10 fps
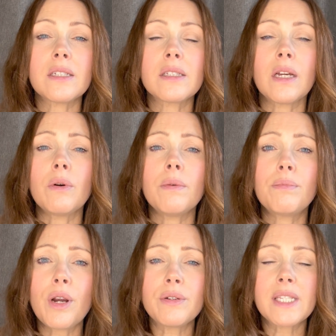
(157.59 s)
so
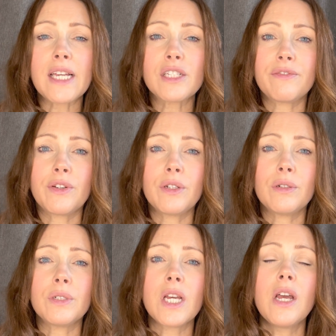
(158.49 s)
processed
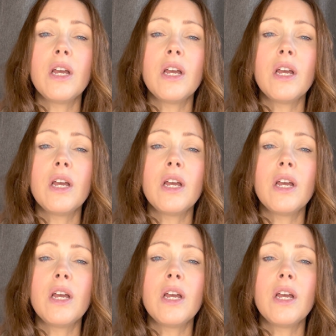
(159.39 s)
food,